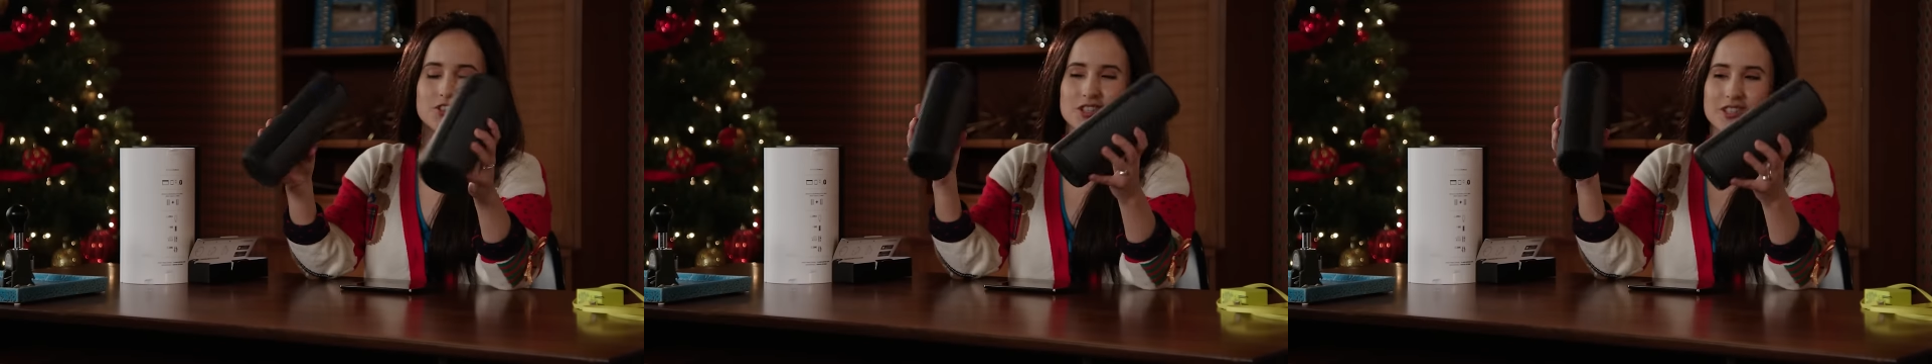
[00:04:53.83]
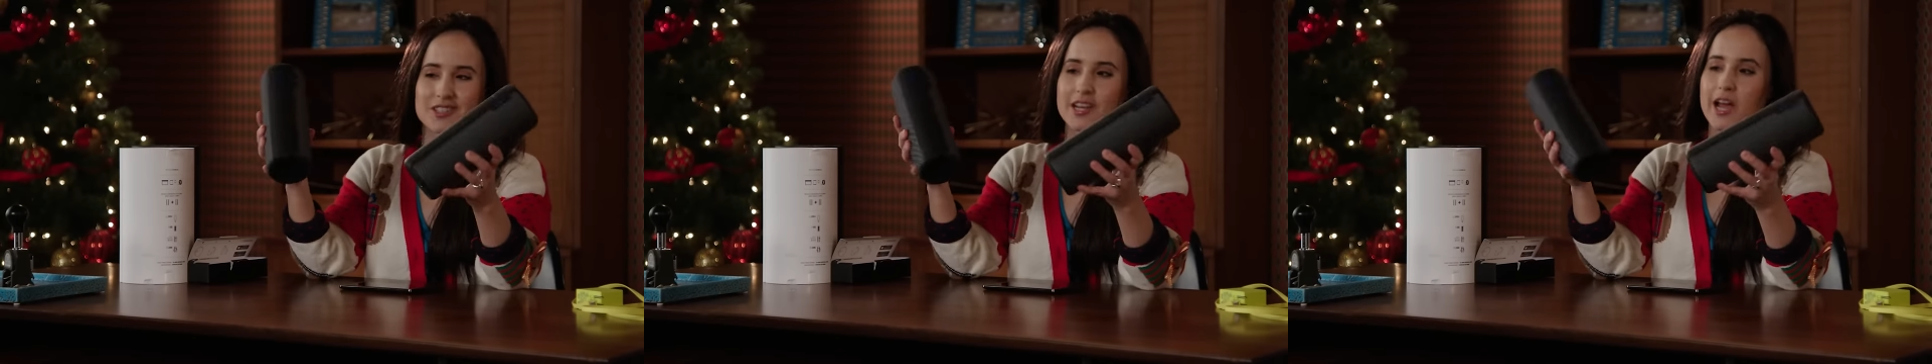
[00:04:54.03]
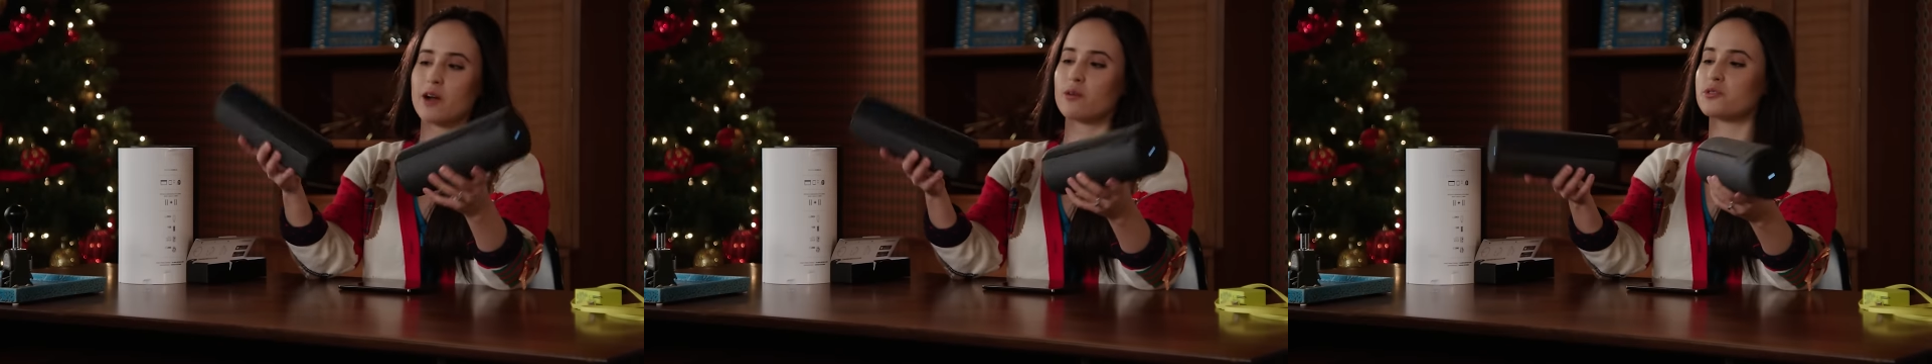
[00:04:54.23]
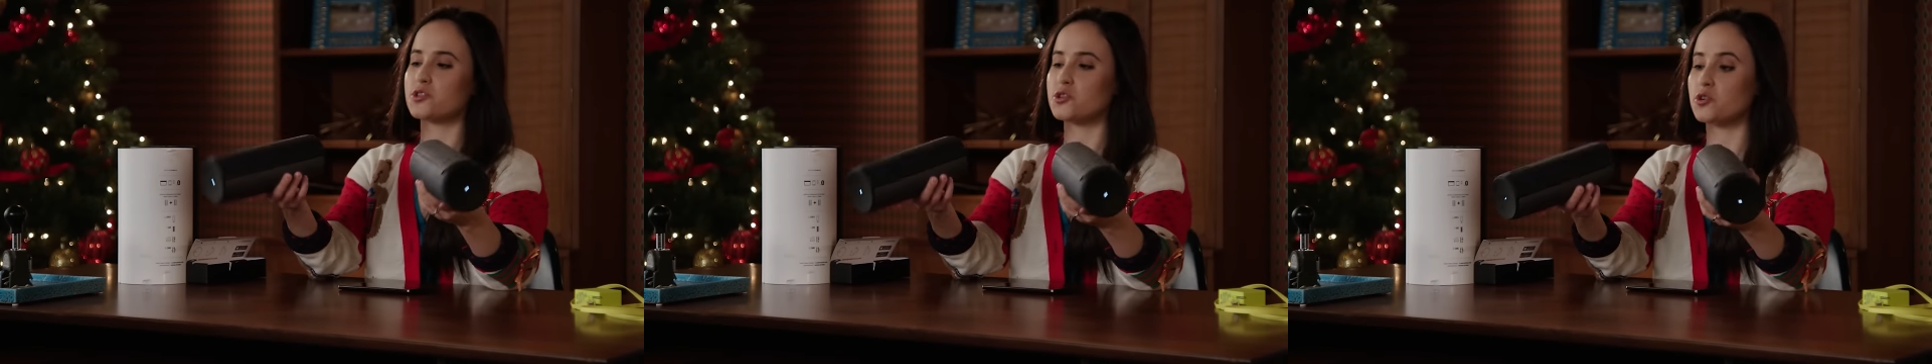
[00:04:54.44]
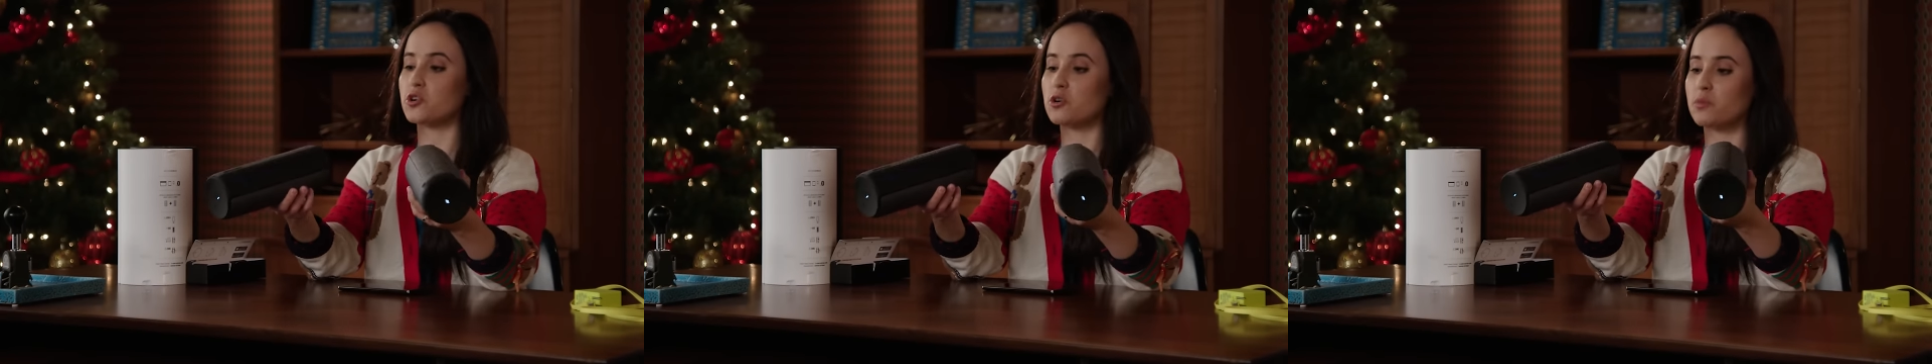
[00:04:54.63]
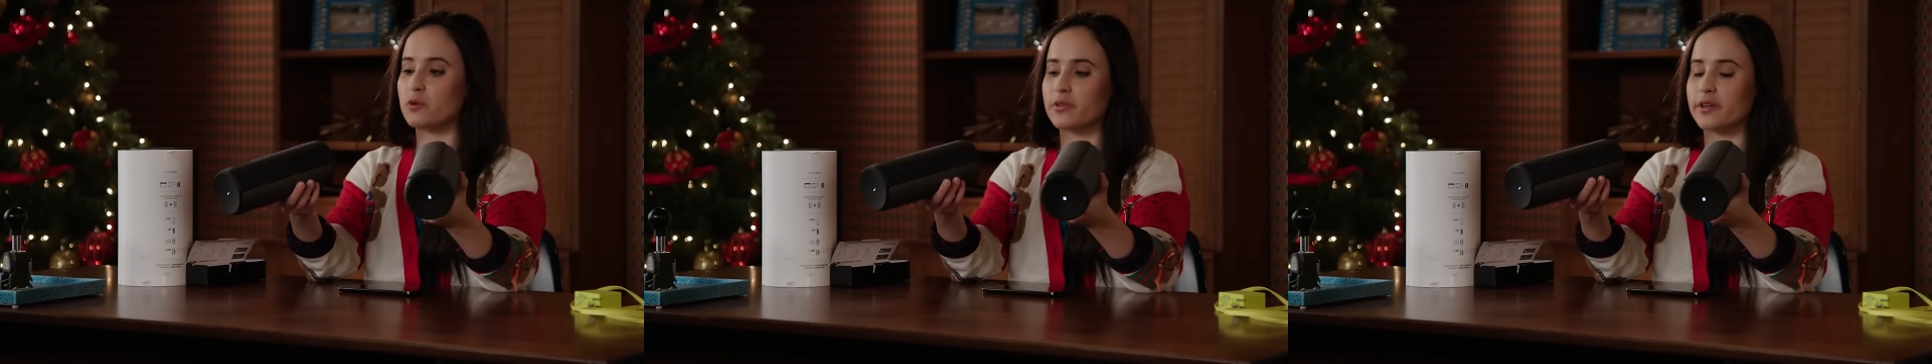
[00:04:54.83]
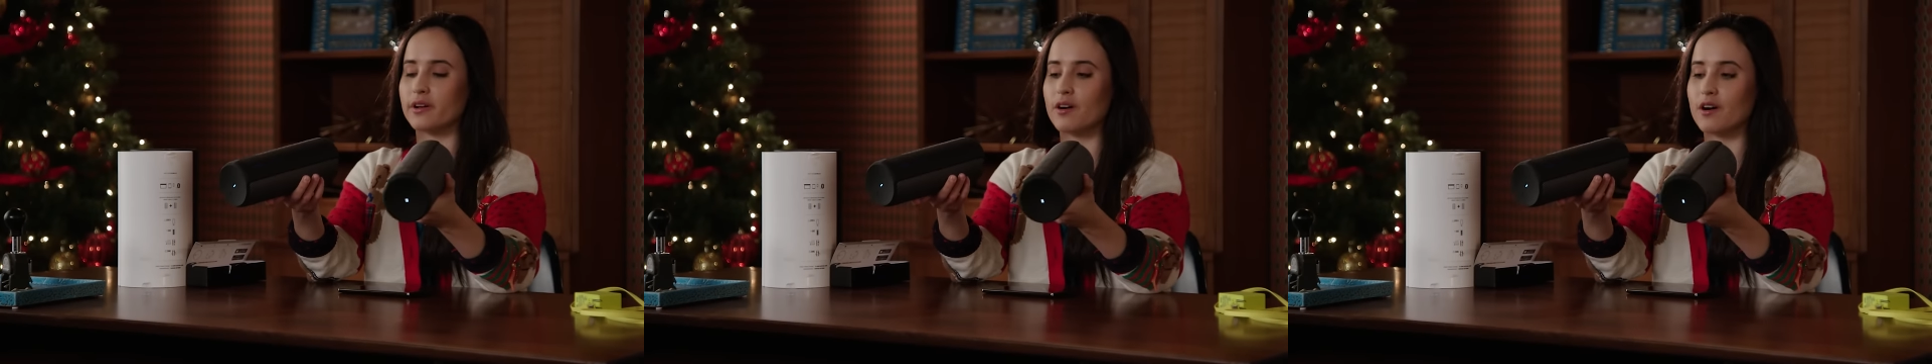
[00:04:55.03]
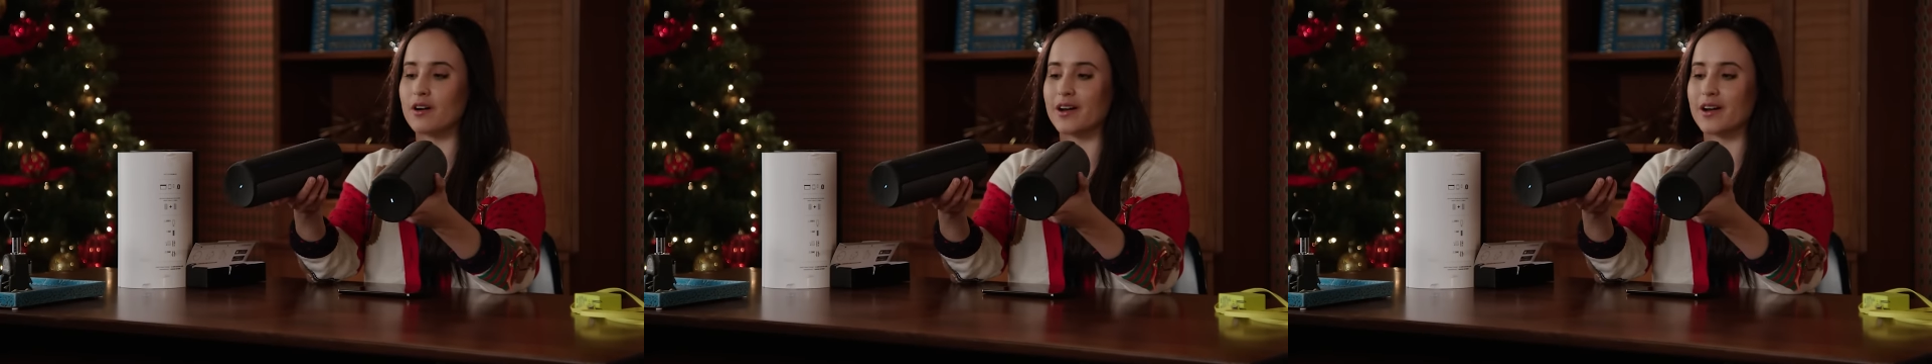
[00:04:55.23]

just how durable they are.